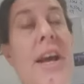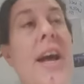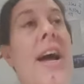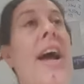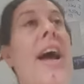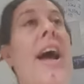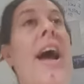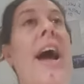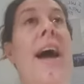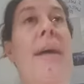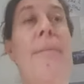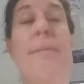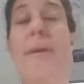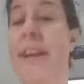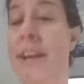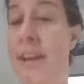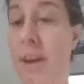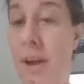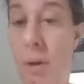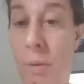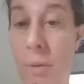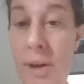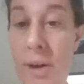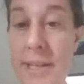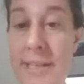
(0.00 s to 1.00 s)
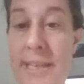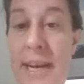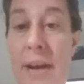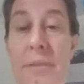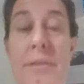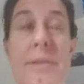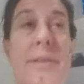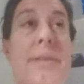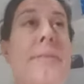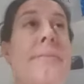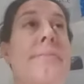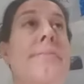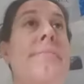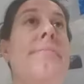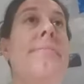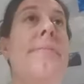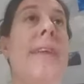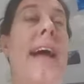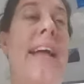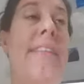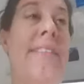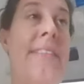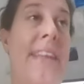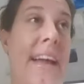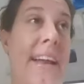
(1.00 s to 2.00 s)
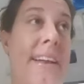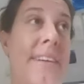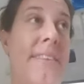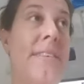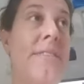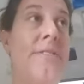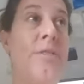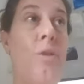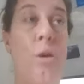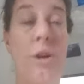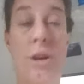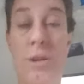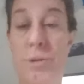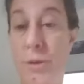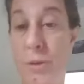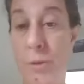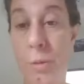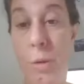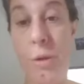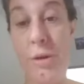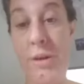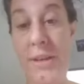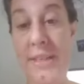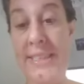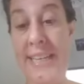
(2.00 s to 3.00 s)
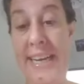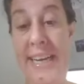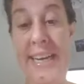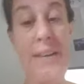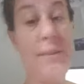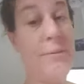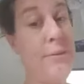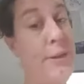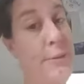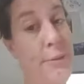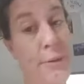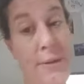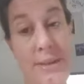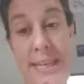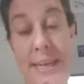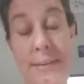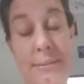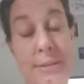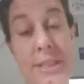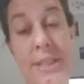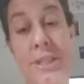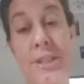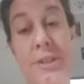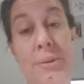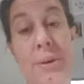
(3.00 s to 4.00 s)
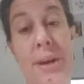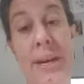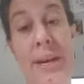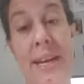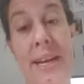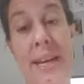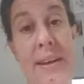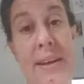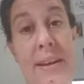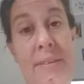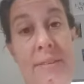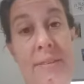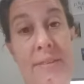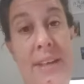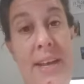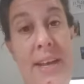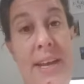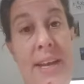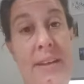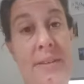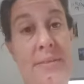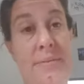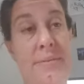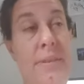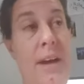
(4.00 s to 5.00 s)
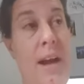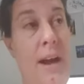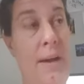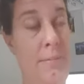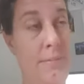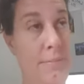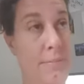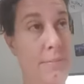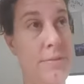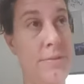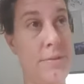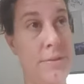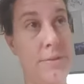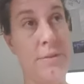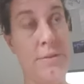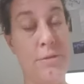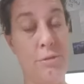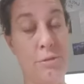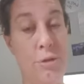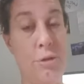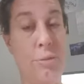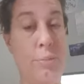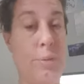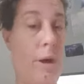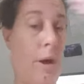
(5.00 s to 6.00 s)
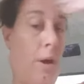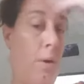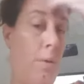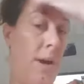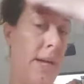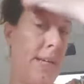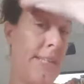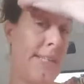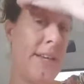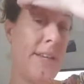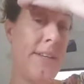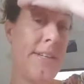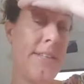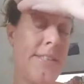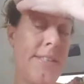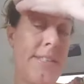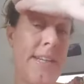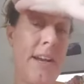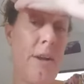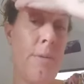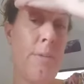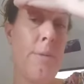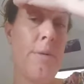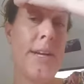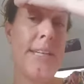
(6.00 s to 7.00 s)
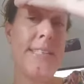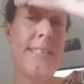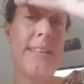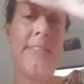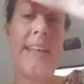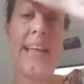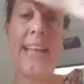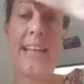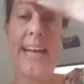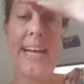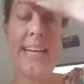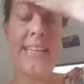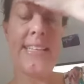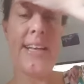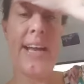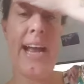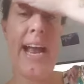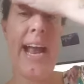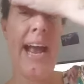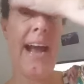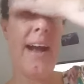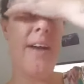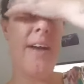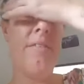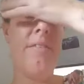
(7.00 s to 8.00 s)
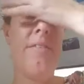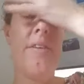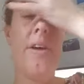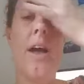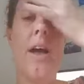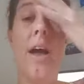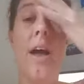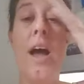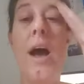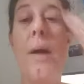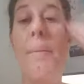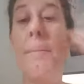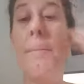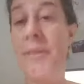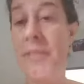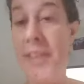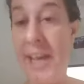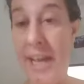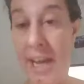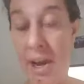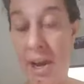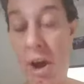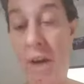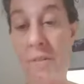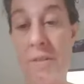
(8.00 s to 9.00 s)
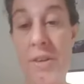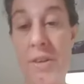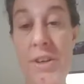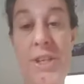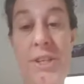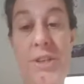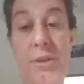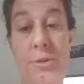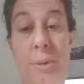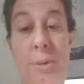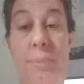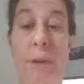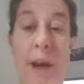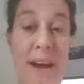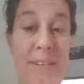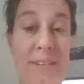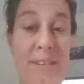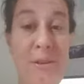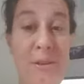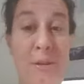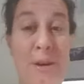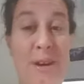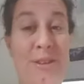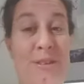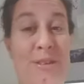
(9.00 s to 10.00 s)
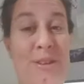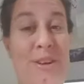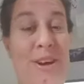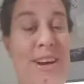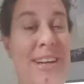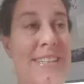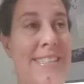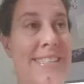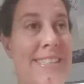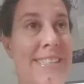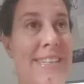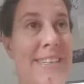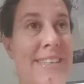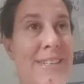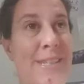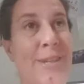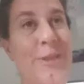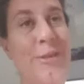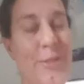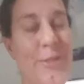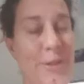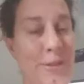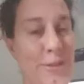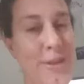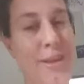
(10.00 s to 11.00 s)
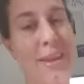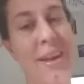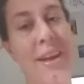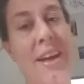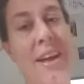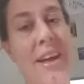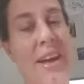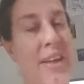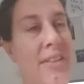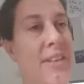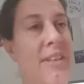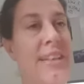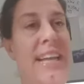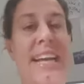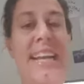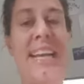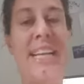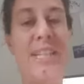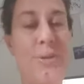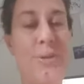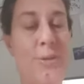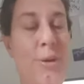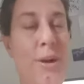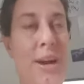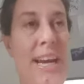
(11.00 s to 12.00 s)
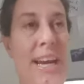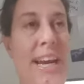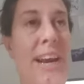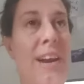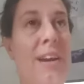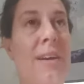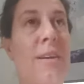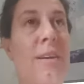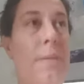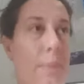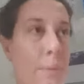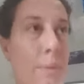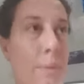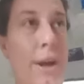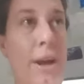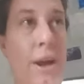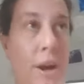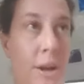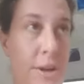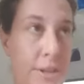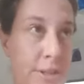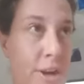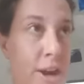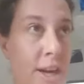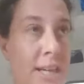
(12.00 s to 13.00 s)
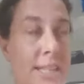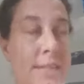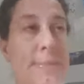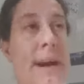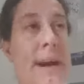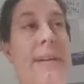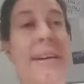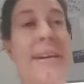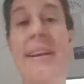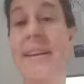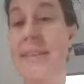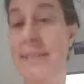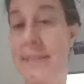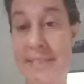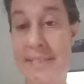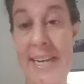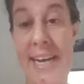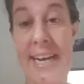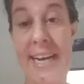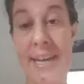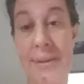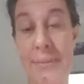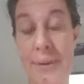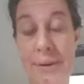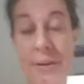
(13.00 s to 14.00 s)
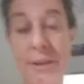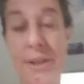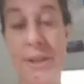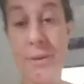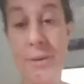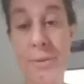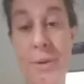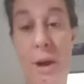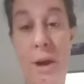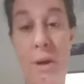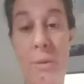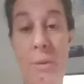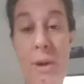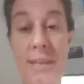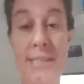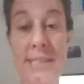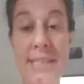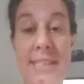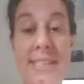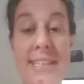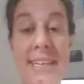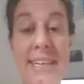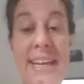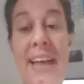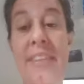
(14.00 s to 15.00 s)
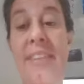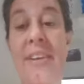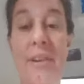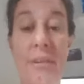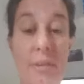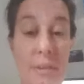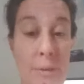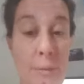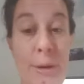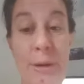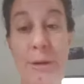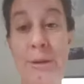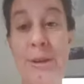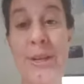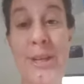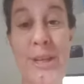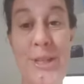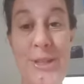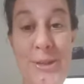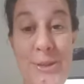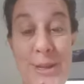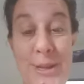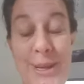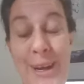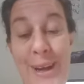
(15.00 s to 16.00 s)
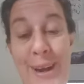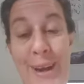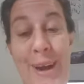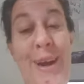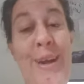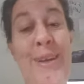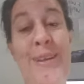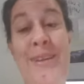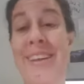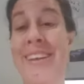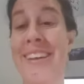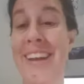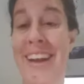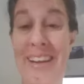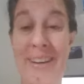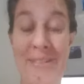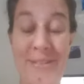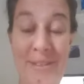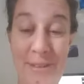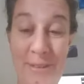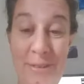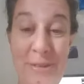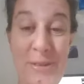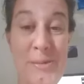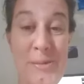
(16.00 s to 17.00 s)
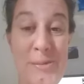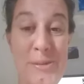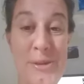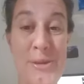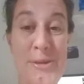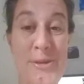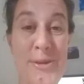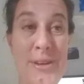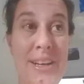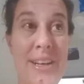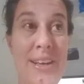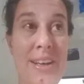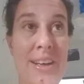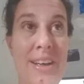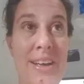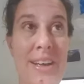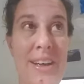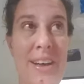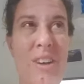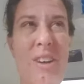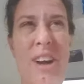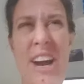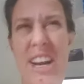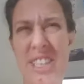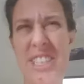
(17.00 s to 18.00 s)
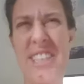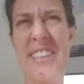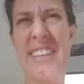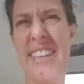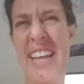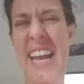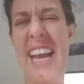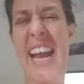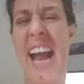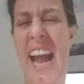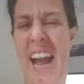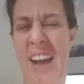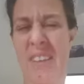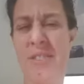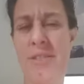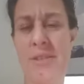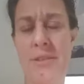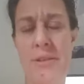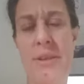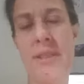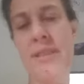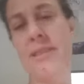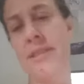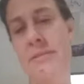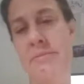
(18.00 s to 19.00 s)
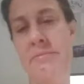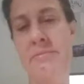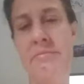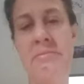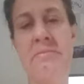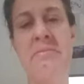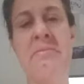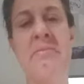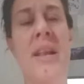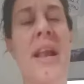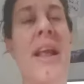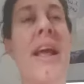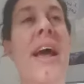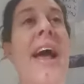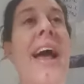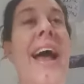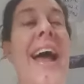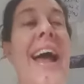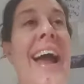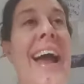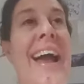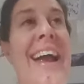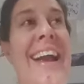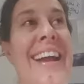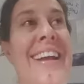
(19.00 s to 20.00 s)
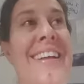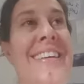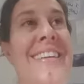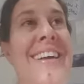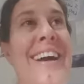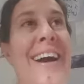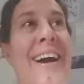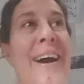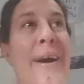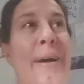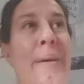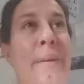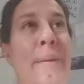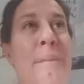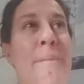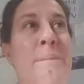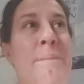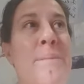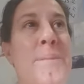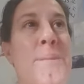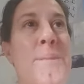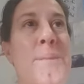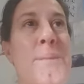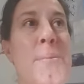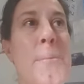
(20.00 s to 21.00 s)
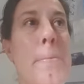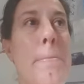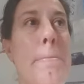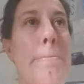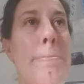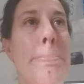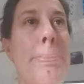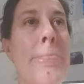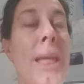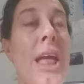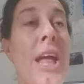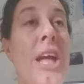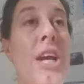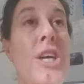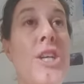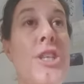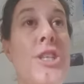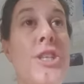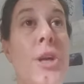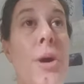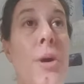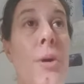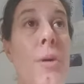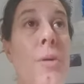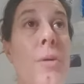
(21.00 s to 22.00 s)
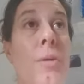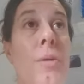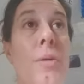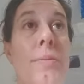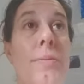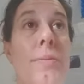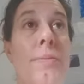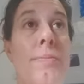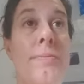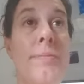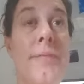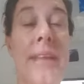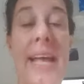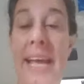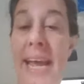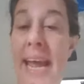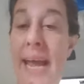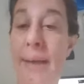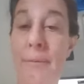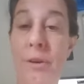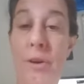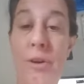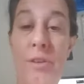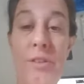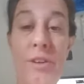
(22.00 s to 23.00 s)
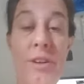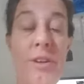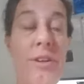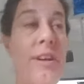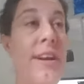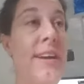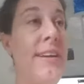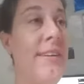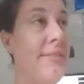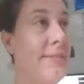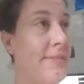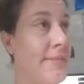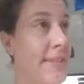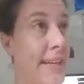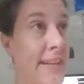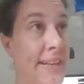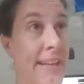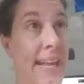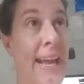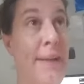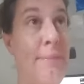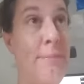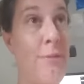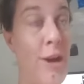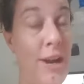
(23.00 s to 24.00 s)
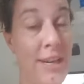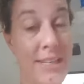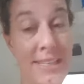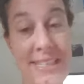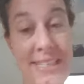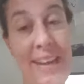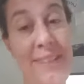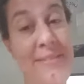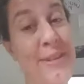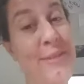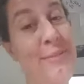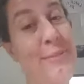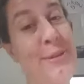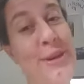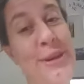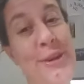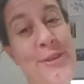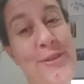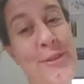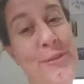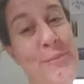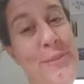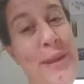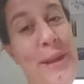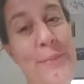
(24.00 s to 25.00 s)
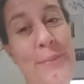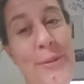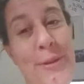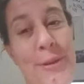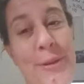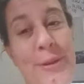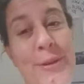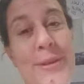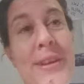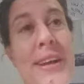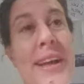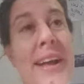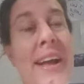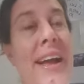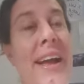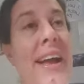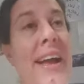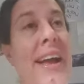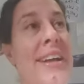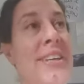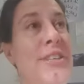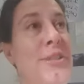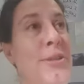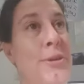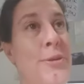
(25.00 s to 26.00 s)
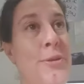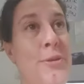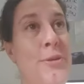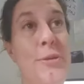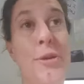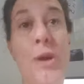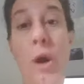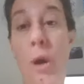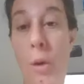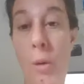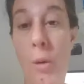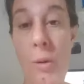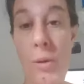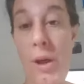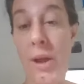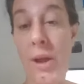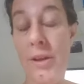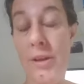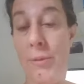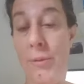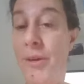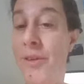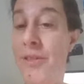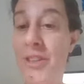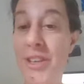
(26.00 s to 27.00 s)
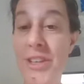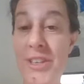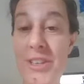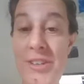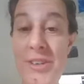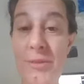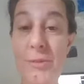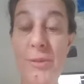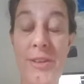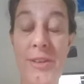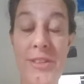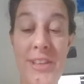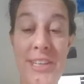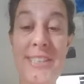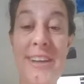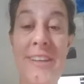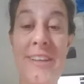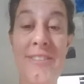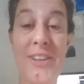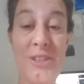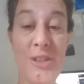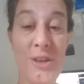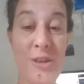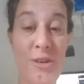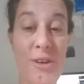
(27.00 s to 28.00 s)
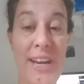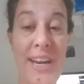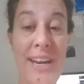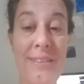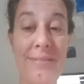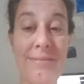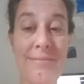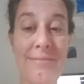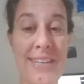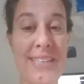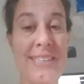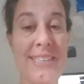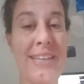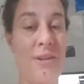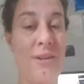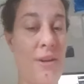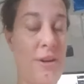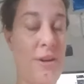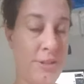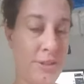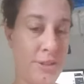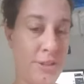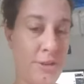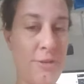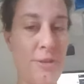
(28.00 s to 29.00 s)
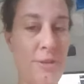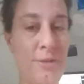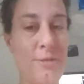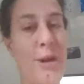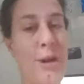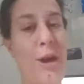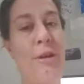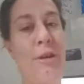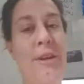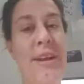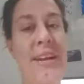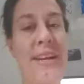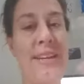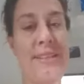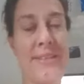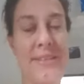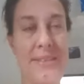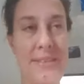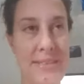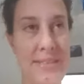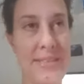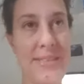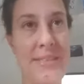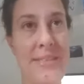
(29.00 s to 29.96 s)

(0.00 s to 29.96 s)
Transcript: But it all worked out. And then, of course, with quarantine, we weren't able to do any of the group ayahuasca ceremonies that they like to have, but they offered to do a private one for us. So the ladies who are here, we all talked about it and decided we were going to do ayahuasca together. We were going to do it on the night of the full moon, or actually the day after it. And so they came over, and they had brought 7 beautiful people to go with us on the journey, because they're also guardians.